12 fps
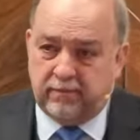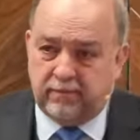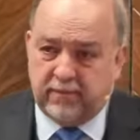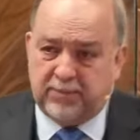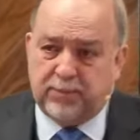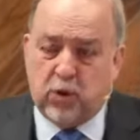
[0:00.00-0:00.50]

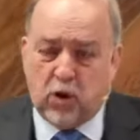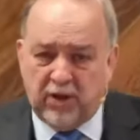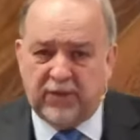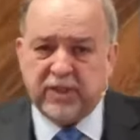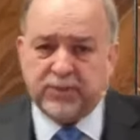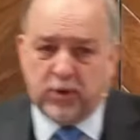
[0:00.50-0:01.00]
That part
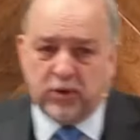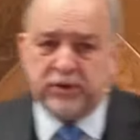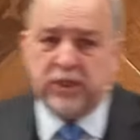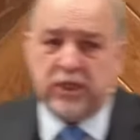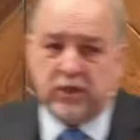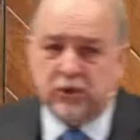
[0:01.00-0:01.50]
of his
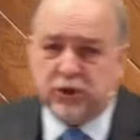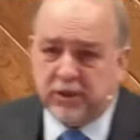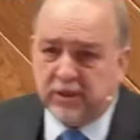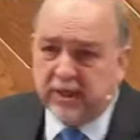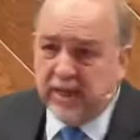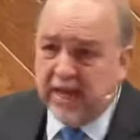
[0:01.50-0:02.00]

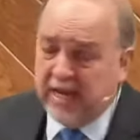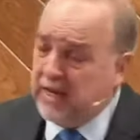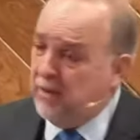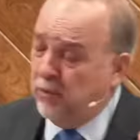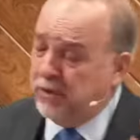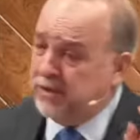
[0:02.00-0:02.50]
persecution, and
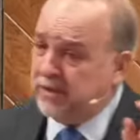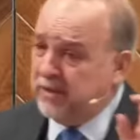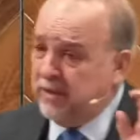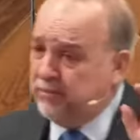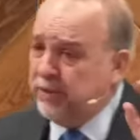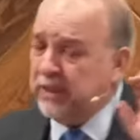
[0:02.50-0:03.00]
it was
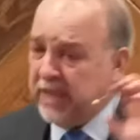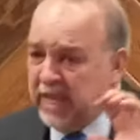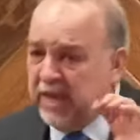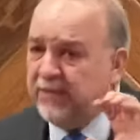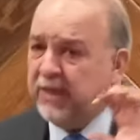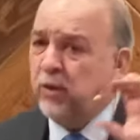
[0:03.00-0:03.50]

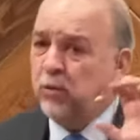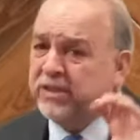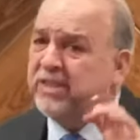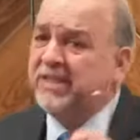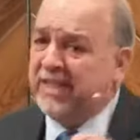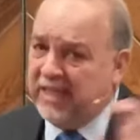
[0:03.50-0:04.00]
believed that it was
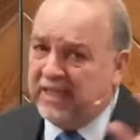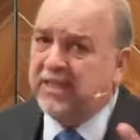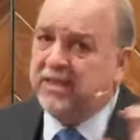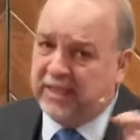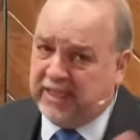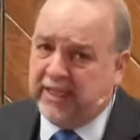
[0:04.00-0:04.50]

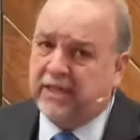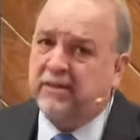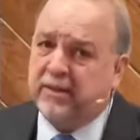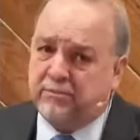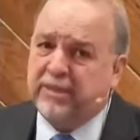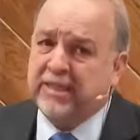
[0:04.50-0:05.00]
intended to kill
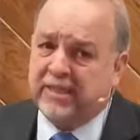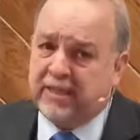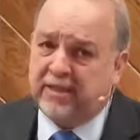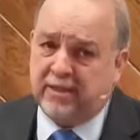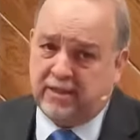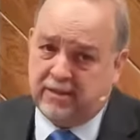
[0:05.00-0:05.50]
him, but it
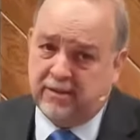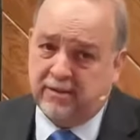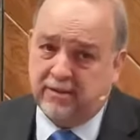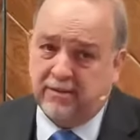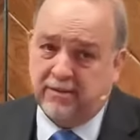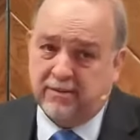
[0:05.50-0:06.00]
didn't.
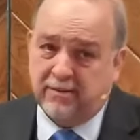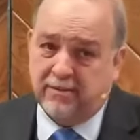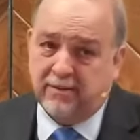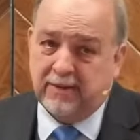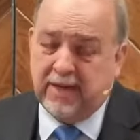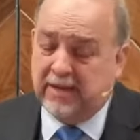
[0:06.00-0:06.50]

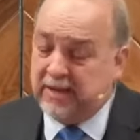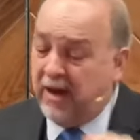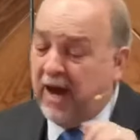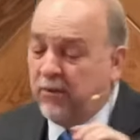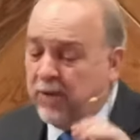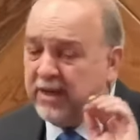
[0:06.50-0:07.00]
Now,
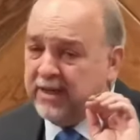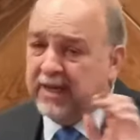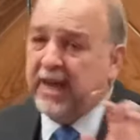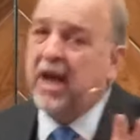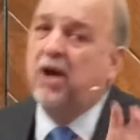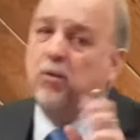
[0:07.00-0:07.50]
I read an
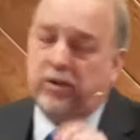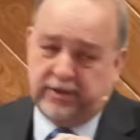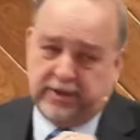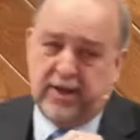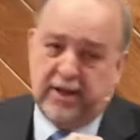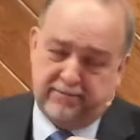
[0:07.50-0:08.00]
account one
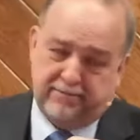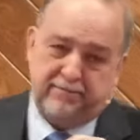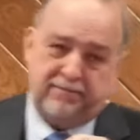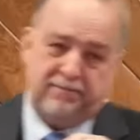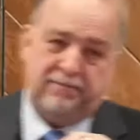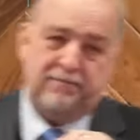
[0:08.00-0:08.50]
time.
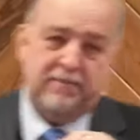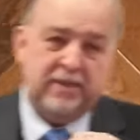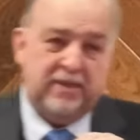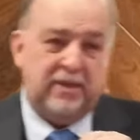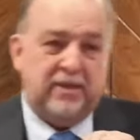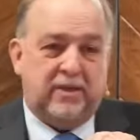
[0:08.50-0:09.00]

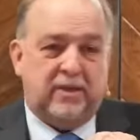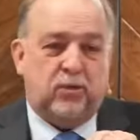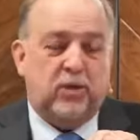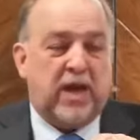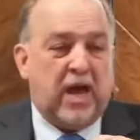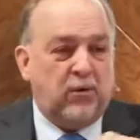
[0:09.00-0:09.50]

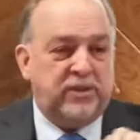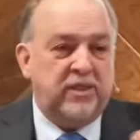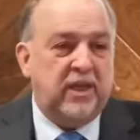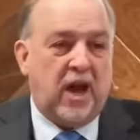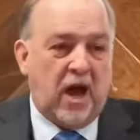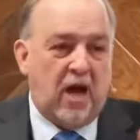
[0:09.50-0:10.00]
When I was in
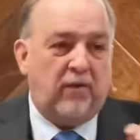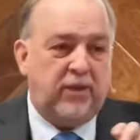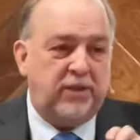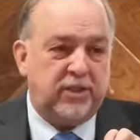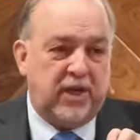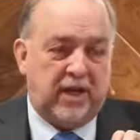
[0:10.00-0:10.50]

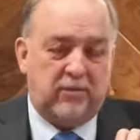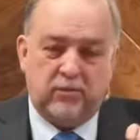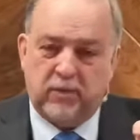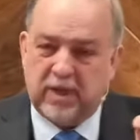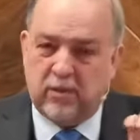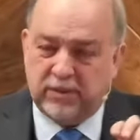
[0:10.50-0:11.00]
college, I,
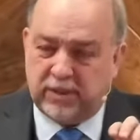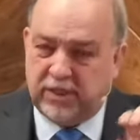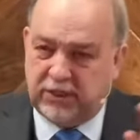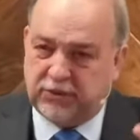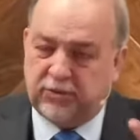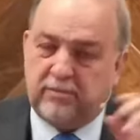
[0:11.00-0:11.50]
when I was a
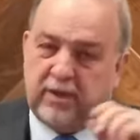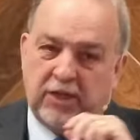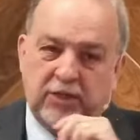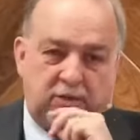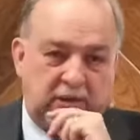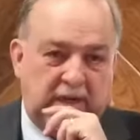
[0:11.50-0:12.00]
history
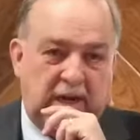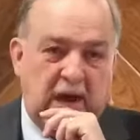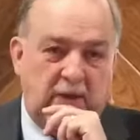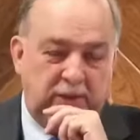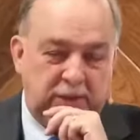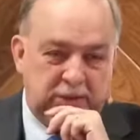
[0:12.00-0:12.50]
major in
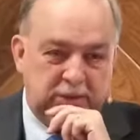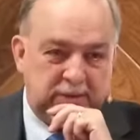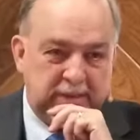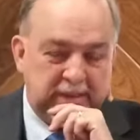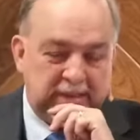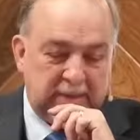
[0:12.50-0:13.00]
college,
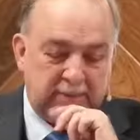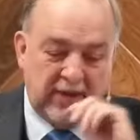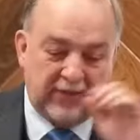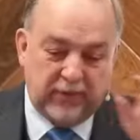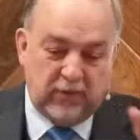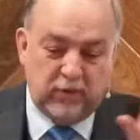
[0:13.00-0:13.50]
and my
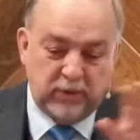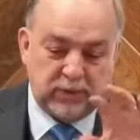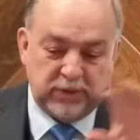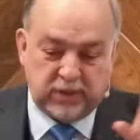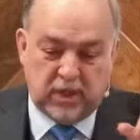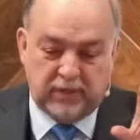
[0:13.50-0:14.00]
focus
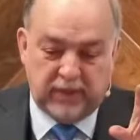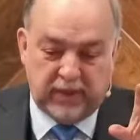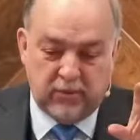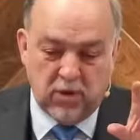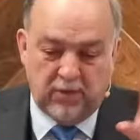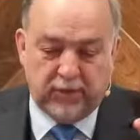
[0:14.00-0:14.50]
was on
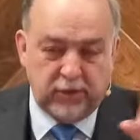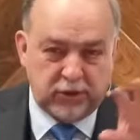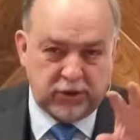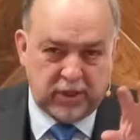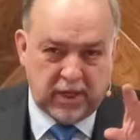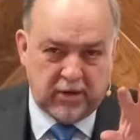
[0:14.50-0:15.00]
the
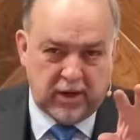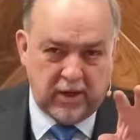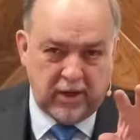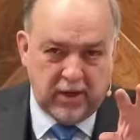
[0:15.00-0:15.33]
revolutionary